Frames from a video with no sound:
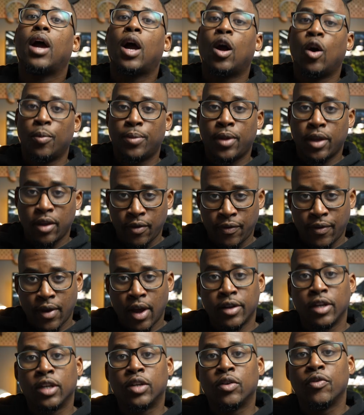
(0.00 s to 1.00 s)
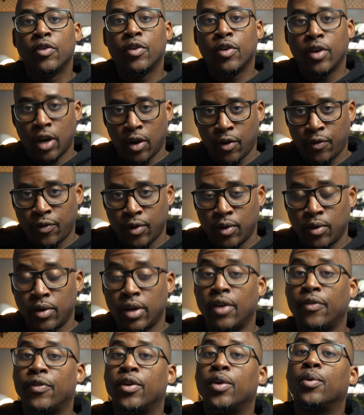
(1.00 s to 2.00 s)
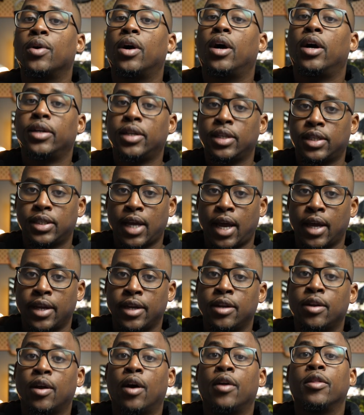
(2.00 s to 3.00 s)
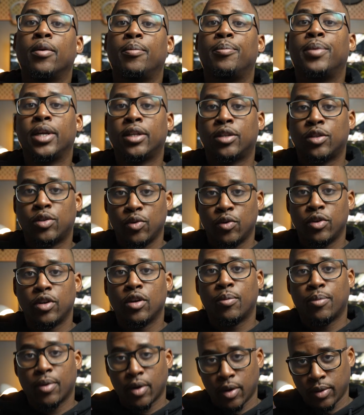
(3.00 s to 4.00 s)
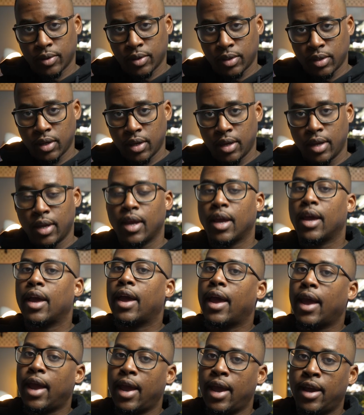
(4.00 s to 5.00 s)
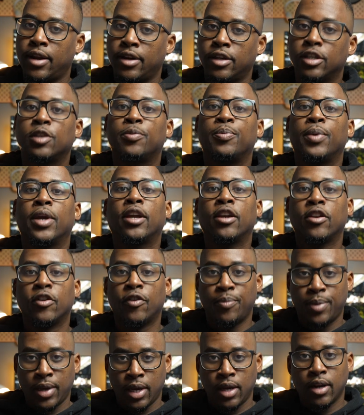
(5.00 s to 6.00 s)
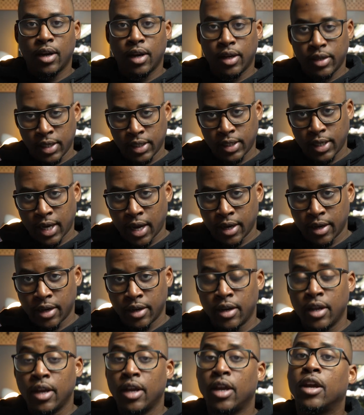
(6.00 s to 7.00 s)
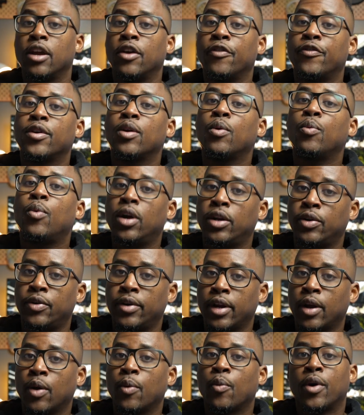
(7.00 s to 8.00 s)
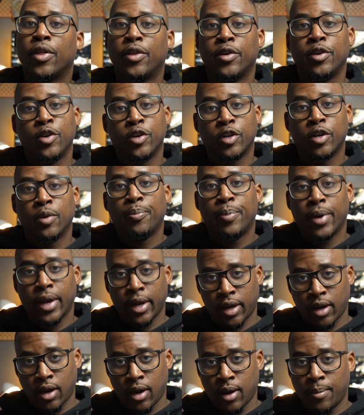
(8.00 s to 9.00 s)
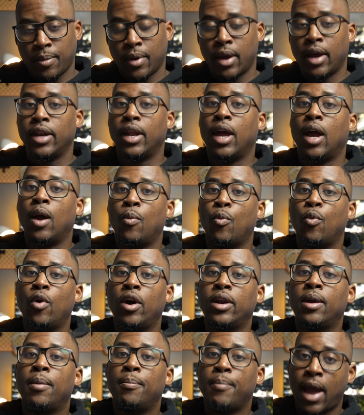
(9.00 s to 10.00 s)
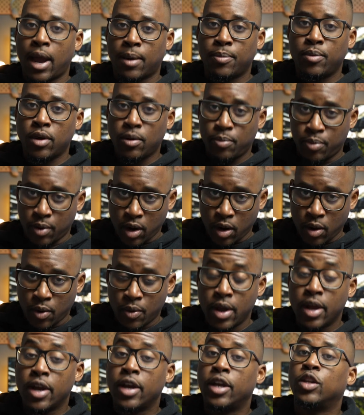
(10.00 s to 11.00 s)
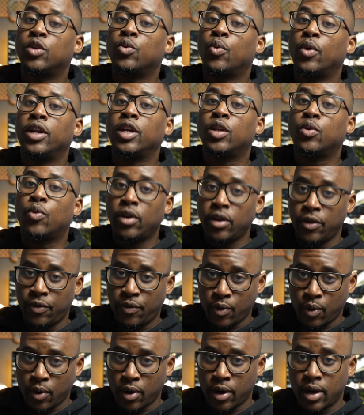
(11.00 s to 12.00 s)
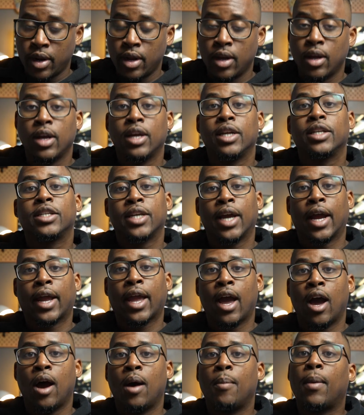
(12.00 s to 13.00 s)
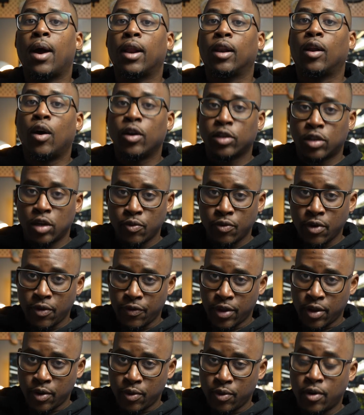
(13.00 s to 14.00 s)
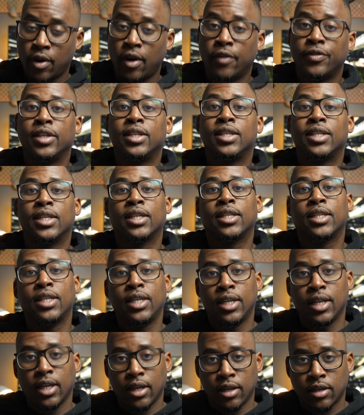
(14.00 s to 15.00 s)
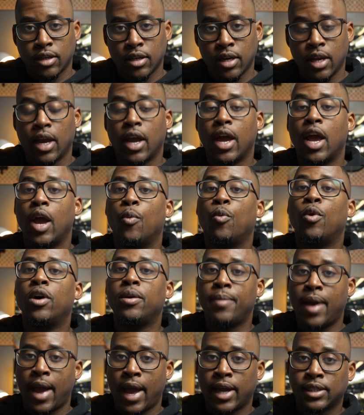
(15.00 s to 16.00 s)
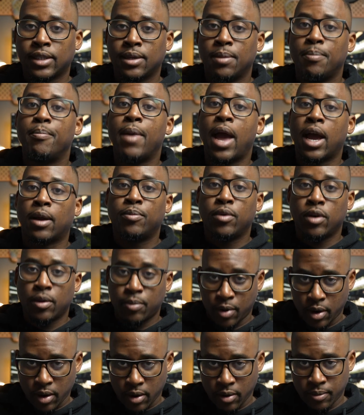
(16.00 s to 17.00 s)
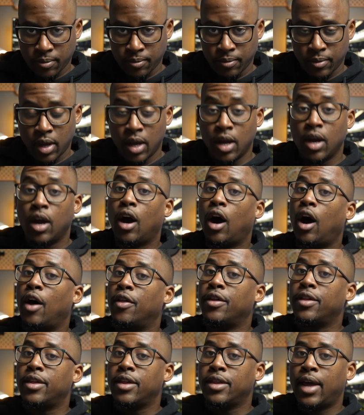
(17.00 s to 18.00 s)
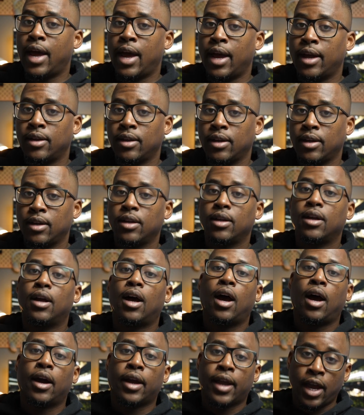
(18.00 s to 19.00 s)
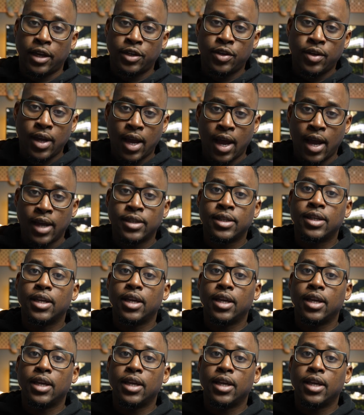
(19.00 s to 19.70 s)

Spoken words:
I hope that you found this review helpful if you were undecided on the Beats Studio Pros. And speaking of being undecided, if you're wondering whether you should pick up an M1 MacBook Pro in 2024, check out my long-term review of the 16-inch M1 Max MacBook Pro. Other than that, I'll catch you guys